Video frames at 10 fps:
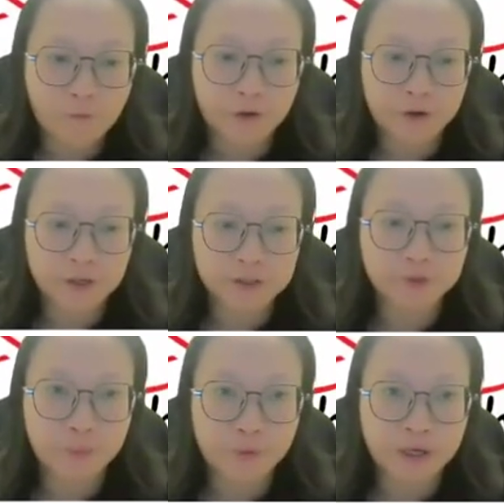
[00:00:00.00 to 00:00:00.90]
for a
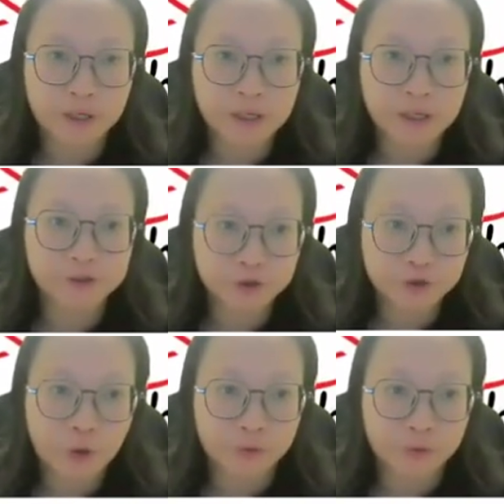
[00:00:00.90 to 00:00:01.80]
spring is
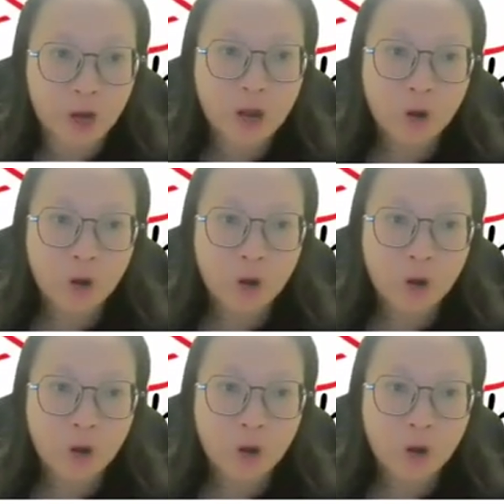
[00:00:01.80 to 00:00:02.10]
shown.